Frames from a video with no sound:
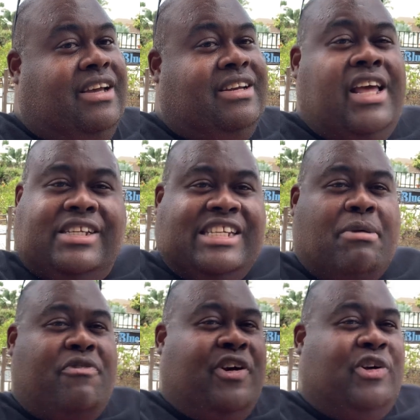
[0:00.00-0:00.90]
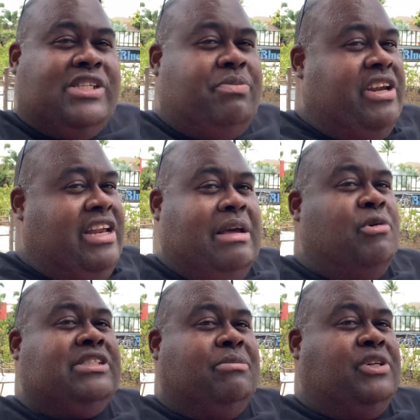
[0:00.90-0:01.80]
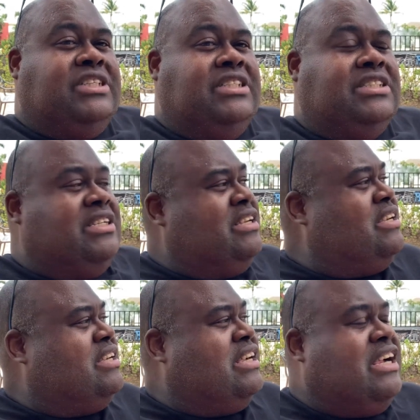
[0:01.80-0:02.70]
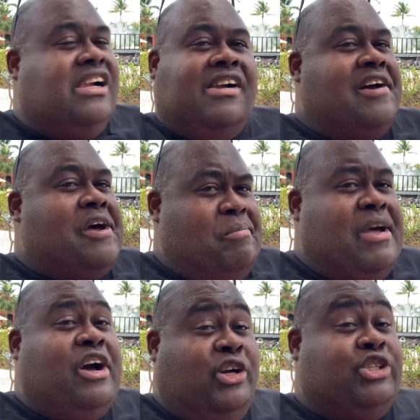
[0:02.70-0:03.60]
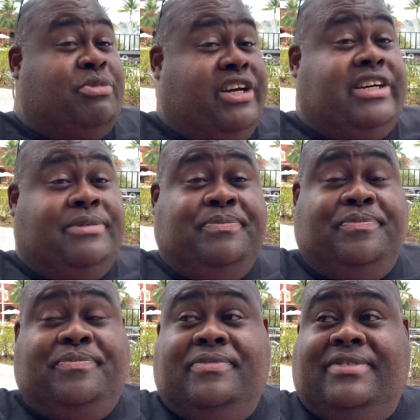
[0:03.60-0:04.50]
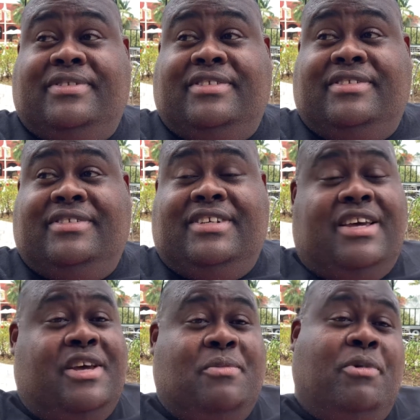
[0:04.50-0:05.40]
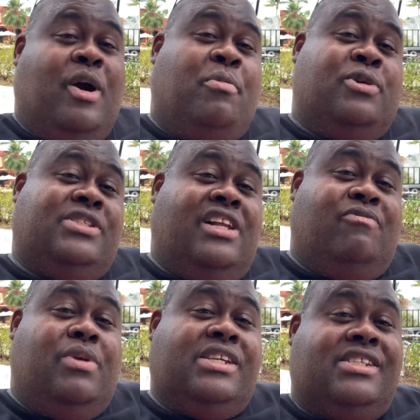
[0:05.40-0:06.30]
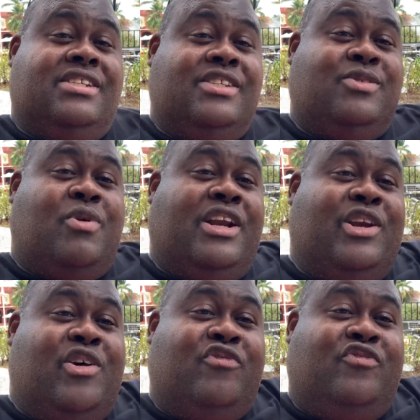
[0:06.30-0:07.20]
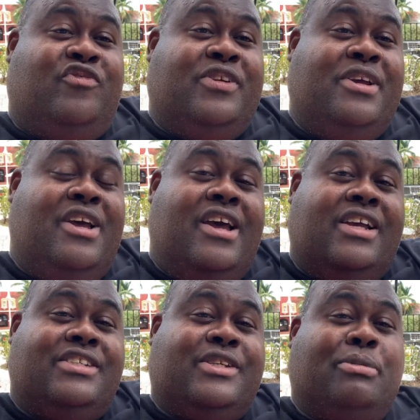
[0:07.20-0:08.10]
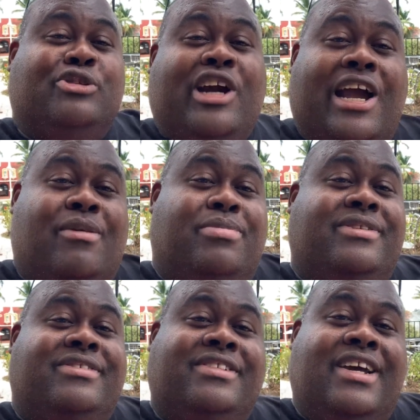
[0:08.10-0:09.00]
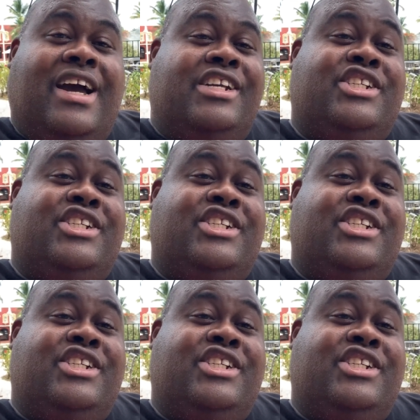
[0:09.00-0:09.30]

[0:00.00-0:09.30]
next time if I'm going to spend any amount of money, i um, I go to Jamaica. Big up on yourself. Blessings. One love. Subscribe and